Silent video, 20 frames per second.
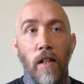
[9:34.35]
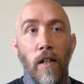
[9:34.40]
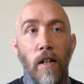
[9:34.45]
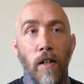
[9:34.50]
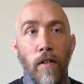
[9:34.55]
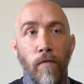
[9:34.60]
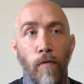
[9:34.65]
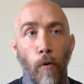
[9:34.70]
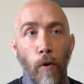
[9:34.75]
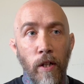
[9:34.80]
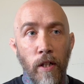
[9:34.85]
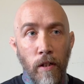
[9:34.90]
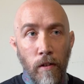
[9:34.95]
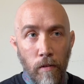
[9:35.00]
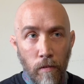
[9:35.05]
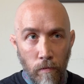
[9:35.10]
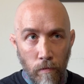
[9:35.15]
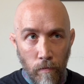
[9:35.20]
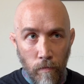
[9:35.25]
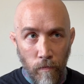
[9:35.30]
avoidant
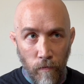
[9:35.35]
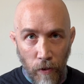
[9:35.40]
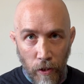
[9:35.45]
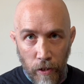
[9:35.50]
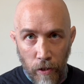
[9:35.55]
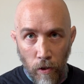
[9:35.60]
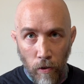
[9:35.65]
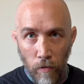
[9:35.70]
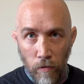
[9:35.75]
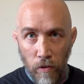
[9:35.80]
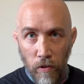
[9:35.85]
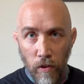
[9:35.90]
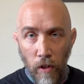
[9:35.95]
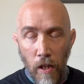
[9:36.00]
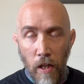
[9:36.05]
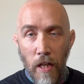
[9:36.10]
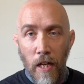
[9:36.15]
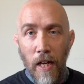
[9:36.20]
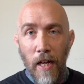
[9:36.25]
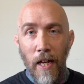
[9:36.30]
videos,
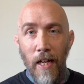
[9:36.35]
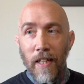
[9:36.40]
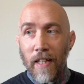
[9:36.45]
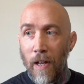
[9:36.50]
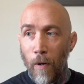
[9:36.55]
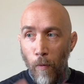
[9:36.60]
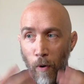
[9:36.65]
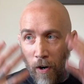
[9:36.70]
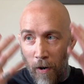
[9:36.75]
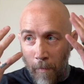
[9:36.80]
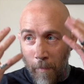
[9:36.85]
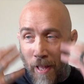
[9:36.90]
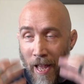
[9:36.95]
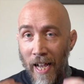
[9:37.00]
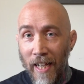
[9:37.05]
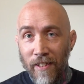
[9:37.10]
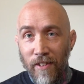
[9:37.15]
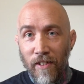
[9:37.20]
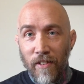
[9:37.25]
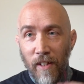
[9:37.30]
and they wear a
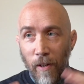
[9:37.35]
mask.